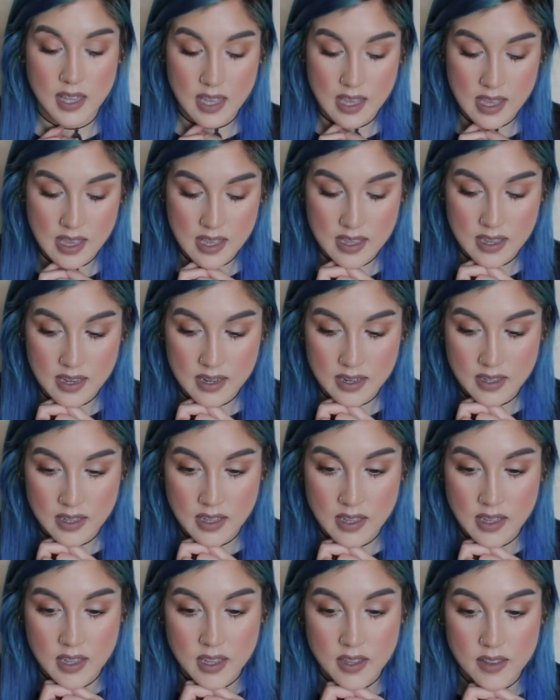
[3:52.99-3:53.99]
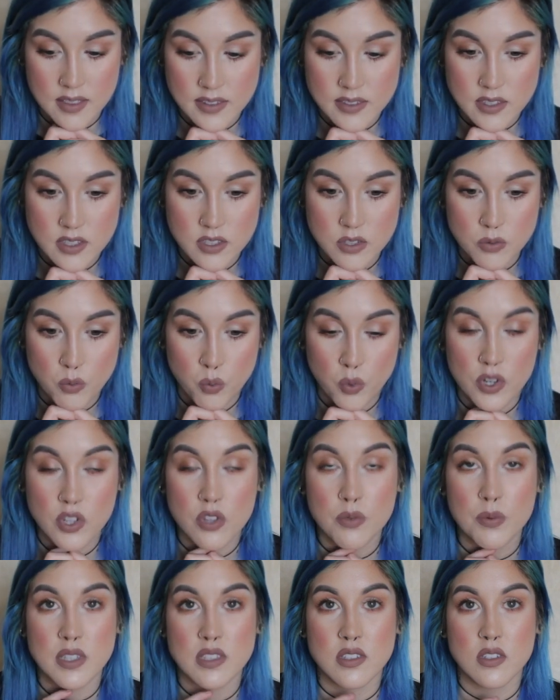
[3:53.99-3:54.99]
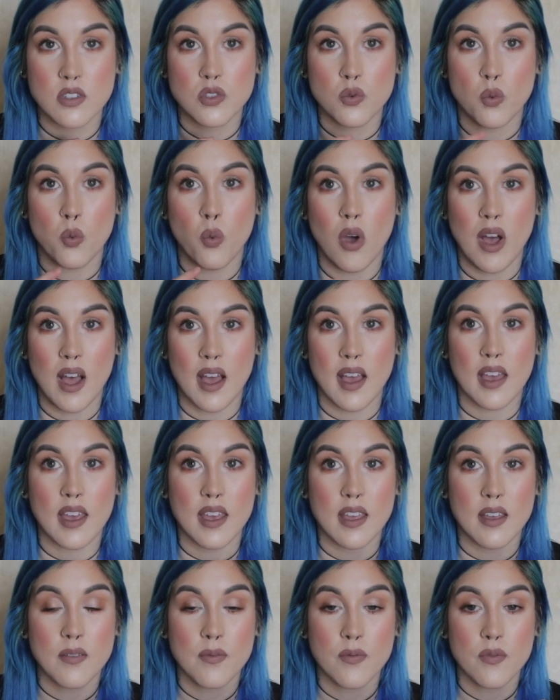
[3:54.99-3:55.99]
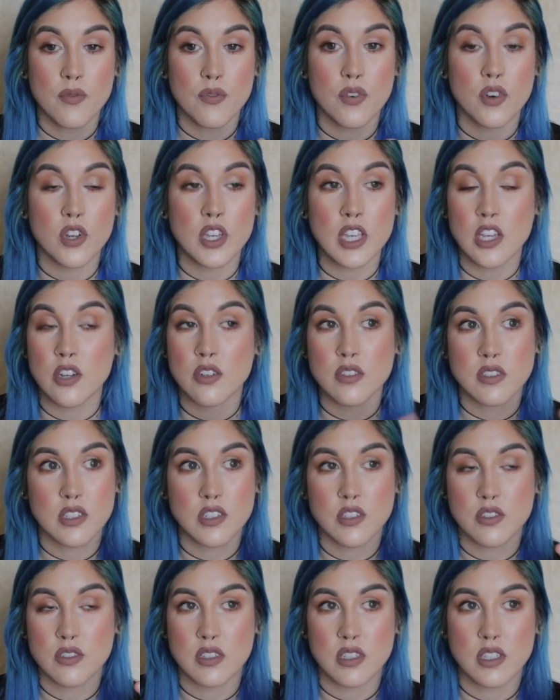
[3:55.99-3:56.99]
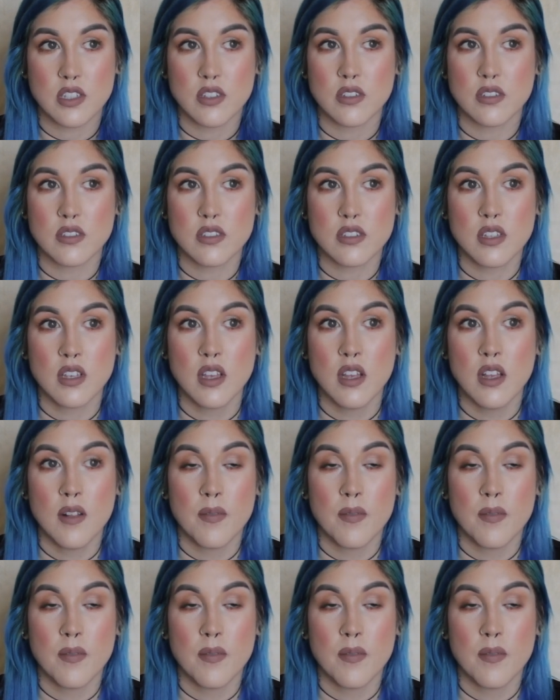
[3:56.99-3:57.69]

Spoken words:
And this is one of the reasons why for years and years and years,